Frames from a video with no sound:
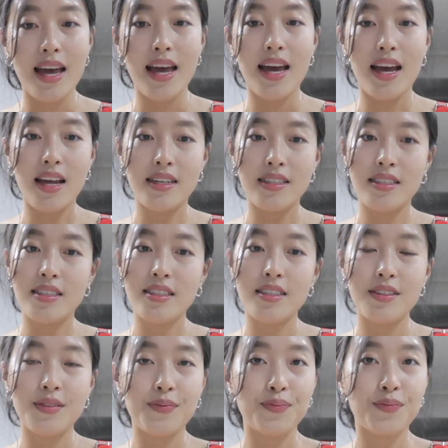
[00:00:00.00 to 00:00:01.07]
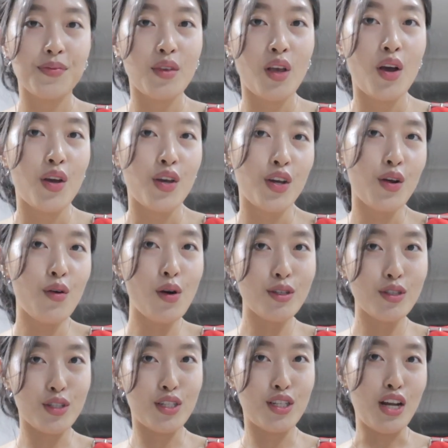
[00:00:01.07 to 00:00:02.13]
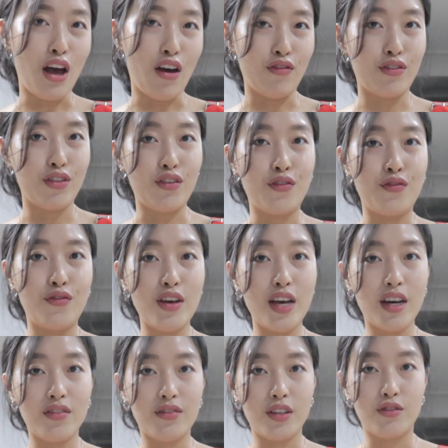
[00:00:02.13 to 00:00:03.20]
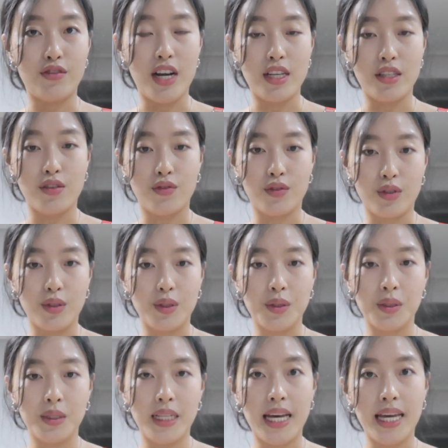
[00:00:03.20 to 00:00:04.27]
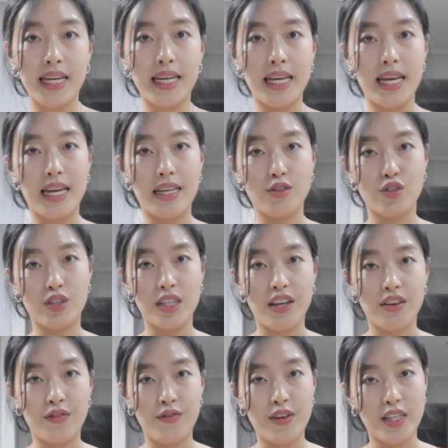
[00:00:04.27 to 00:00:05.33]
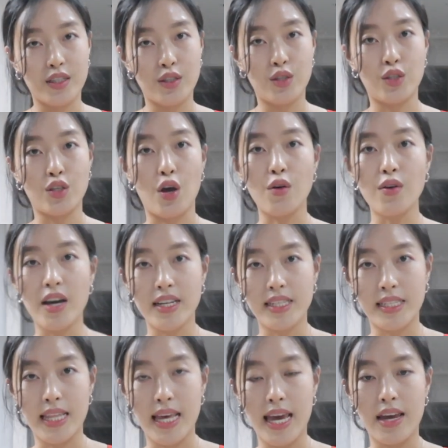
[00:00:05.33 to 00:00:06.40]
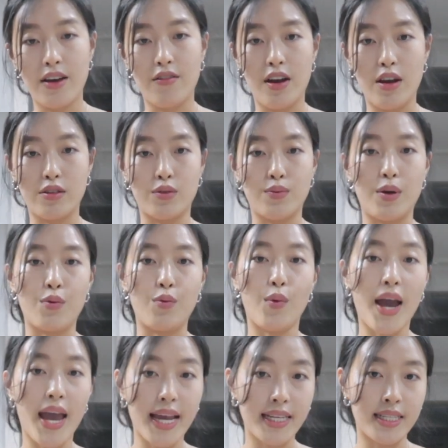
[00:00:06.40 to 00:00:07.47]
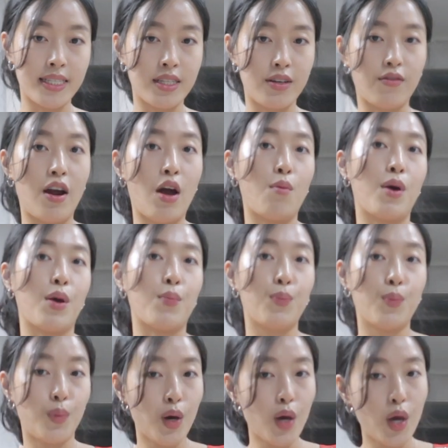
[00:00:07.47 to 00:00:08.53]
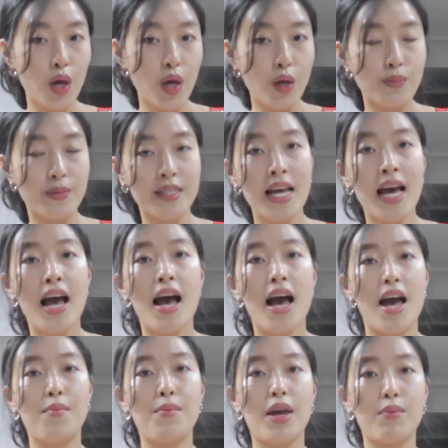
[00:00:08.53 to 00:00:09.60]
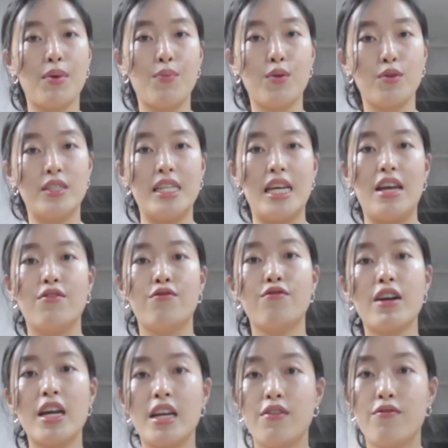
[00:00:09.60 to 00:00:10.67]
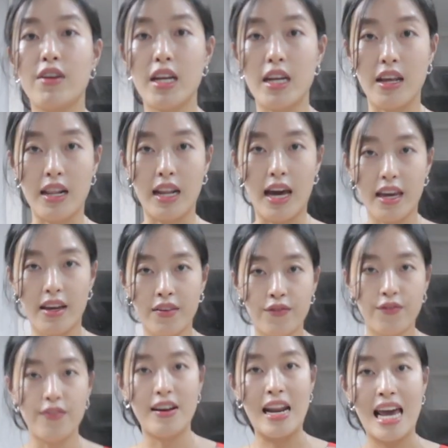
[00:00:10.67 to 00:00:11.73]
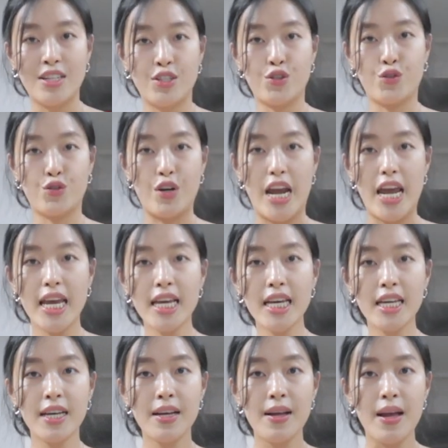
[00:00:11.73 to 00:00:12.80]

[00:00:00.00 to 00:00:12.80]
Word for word: and you know, I just love the fit of the dress overall. Like, it just like fits so nicely around my waist, around my boobs, and make my body really, really like flattering.